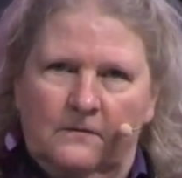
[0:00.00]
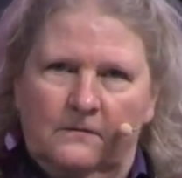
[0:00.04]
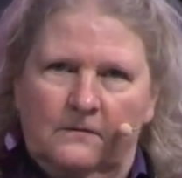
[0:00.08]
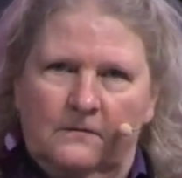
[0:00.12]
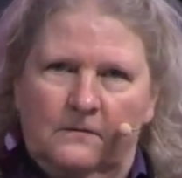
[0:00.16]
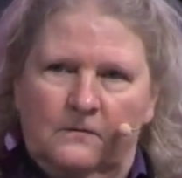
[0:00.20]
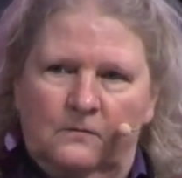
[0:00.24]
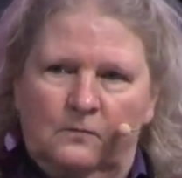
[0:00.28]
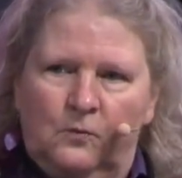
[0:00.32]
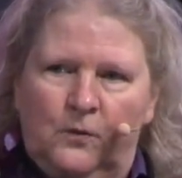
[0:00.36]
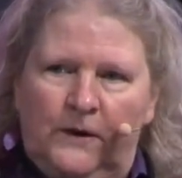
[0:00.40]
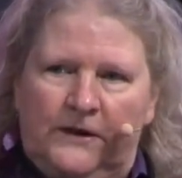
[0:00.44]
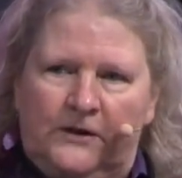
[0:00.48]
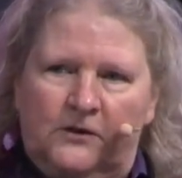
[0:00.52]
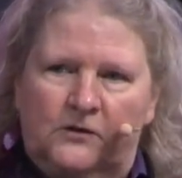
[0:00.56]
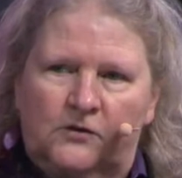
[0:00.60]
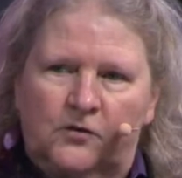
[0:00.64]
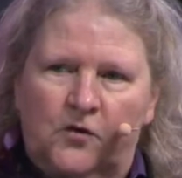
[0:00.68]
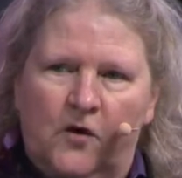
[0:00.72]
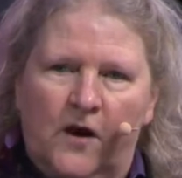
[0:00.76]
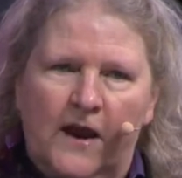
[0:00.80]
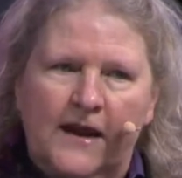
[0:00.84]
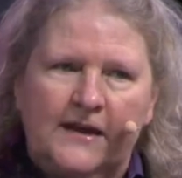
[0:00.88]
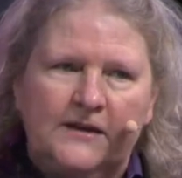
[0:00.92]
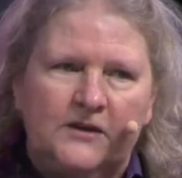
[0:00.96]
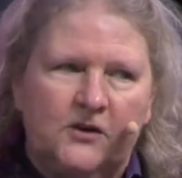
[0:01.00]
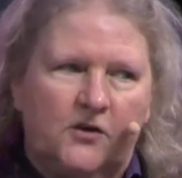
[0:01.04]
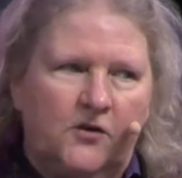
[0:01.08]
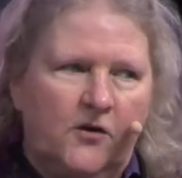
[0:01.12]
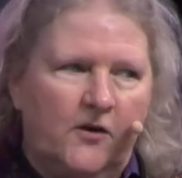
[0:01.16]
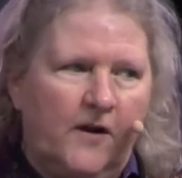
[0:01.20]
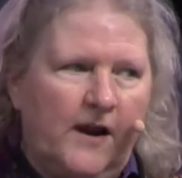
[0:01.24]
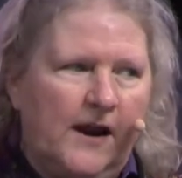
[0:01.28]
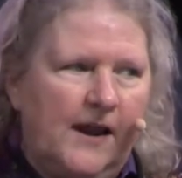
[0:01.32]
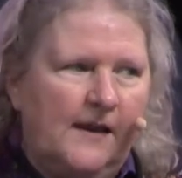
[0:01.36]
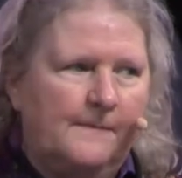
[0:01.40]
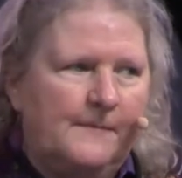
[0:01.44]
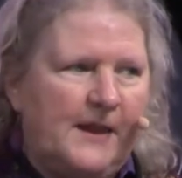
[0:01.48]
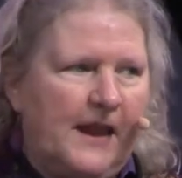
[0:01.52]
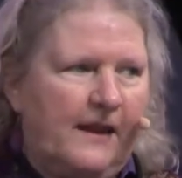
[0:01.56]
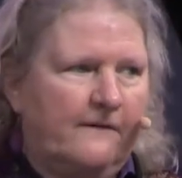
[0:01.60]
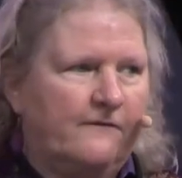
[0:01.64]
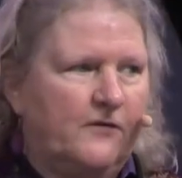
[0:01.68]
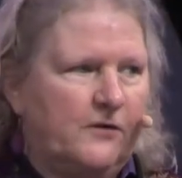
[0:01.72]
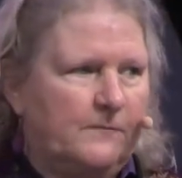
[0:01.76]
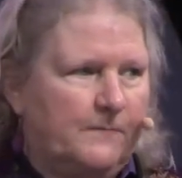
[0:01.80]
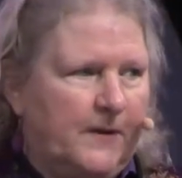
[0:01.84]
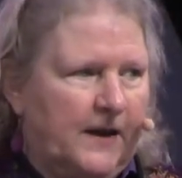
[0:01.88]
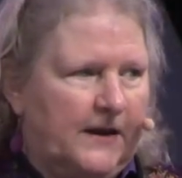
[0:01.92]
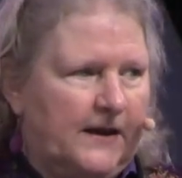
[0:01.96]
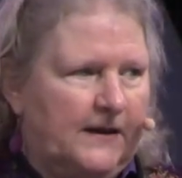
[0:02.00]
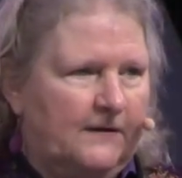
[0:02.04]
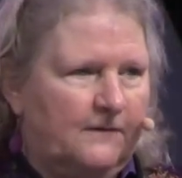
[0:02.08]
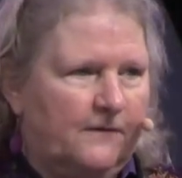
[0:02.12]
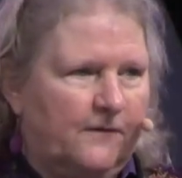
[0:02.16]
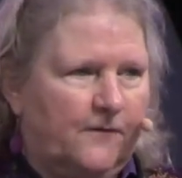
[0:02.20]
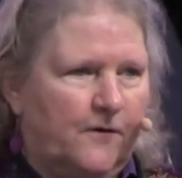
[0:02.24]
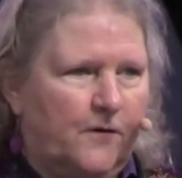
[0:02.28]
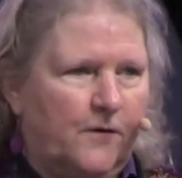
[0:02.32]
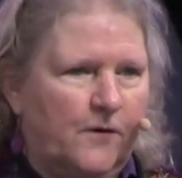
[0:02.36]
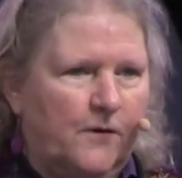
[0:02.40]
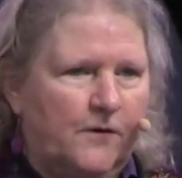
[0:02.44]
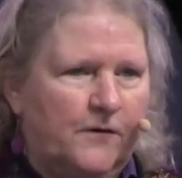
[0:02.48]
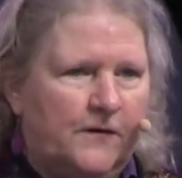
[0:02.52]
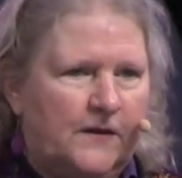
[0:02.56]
we tried to cram everybody for